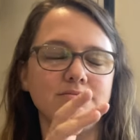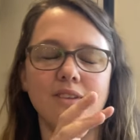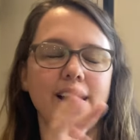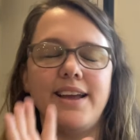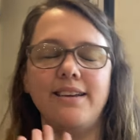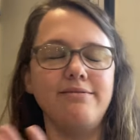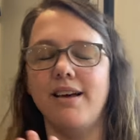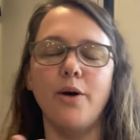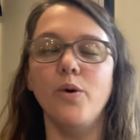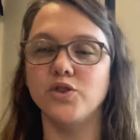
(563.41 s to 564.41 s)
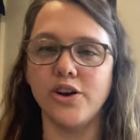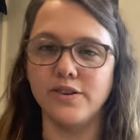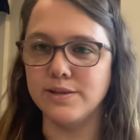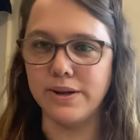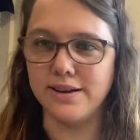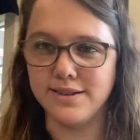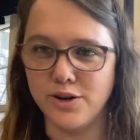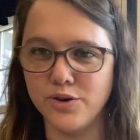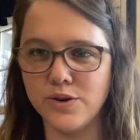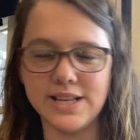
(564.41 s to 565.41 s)
I won't try to explain it because I
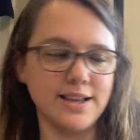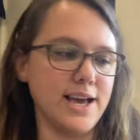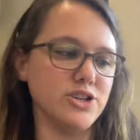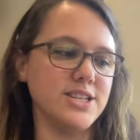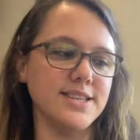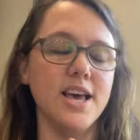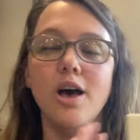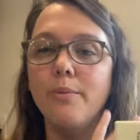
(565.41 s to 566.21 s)
don't know exactly how she does it,